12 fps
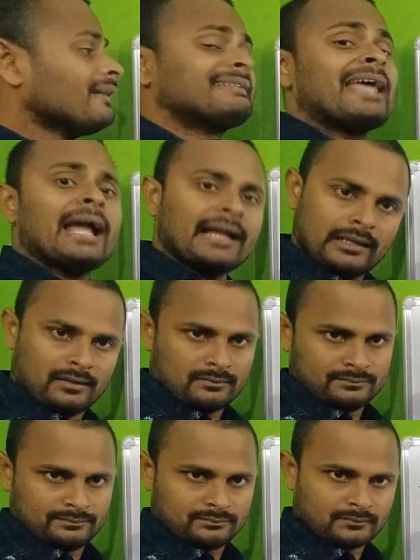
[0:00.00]
tanker,
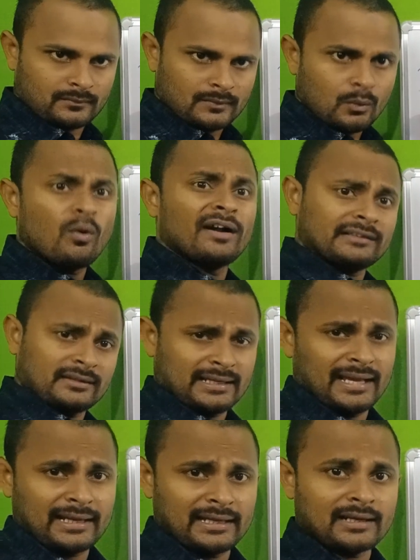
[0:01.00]
water
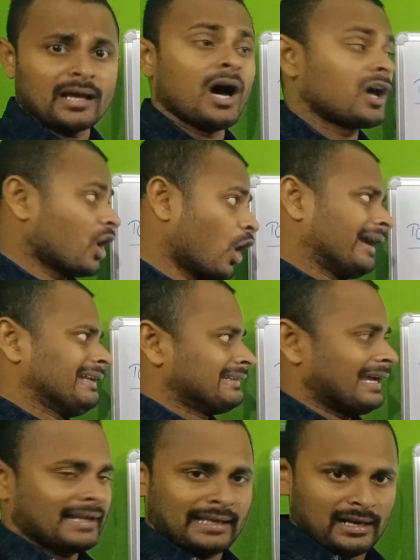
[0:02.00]
tanker or oil
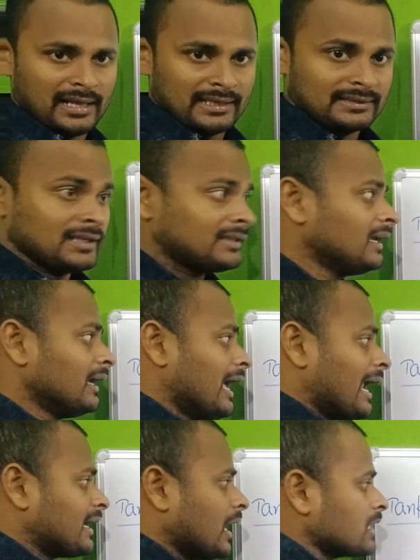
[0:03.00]
tanker, like that,
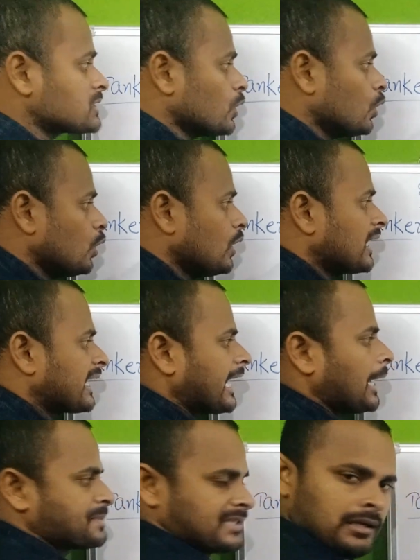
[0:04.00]
and also
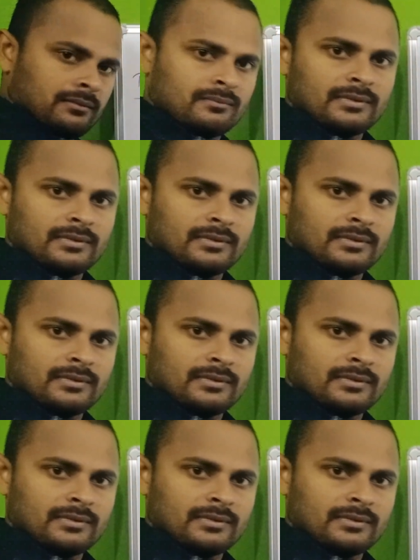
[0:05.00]
capsule.